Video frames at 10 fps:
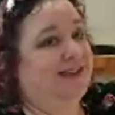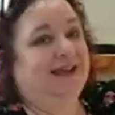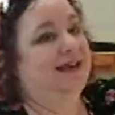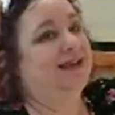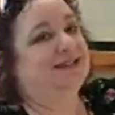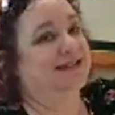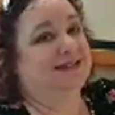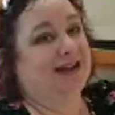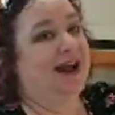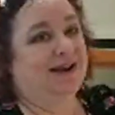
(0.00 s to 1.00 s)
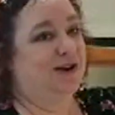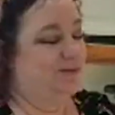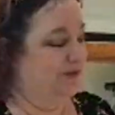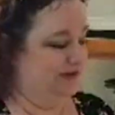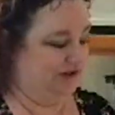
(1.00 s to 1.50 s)
this is not
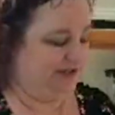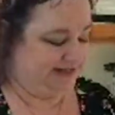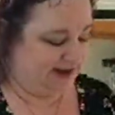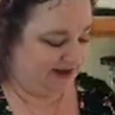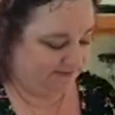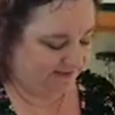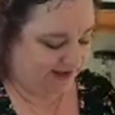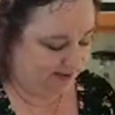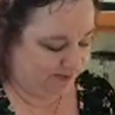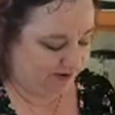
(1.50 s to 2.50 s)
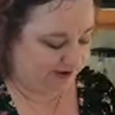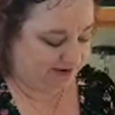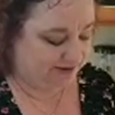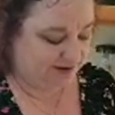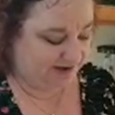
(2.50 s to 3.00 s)
commercial stuff. It
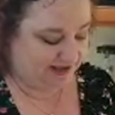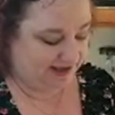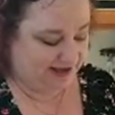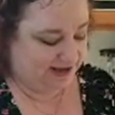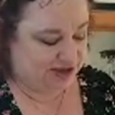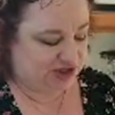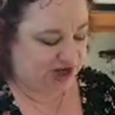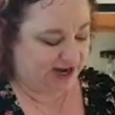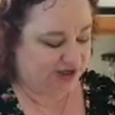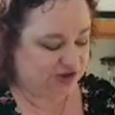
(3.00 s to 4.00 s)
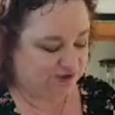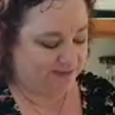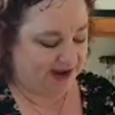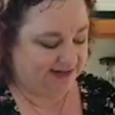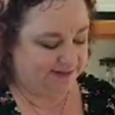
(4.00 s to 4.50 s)
will change your
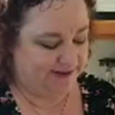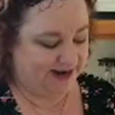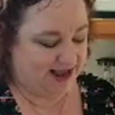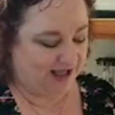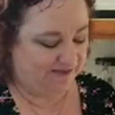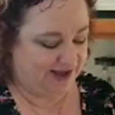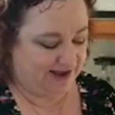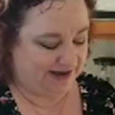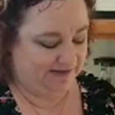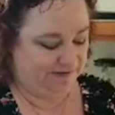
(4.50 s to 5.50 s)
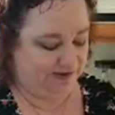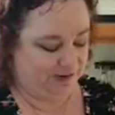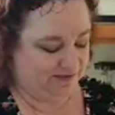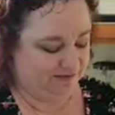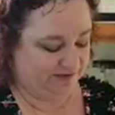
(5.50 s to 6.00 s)
mind about halva if you
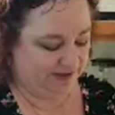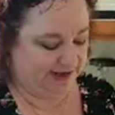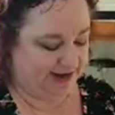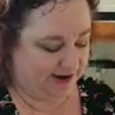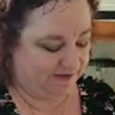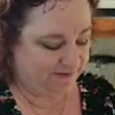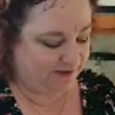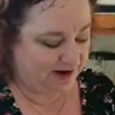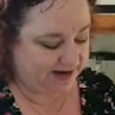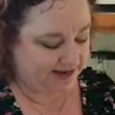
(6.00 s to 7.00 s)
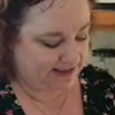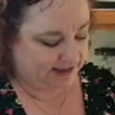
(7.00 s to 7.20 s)
don't really care for it.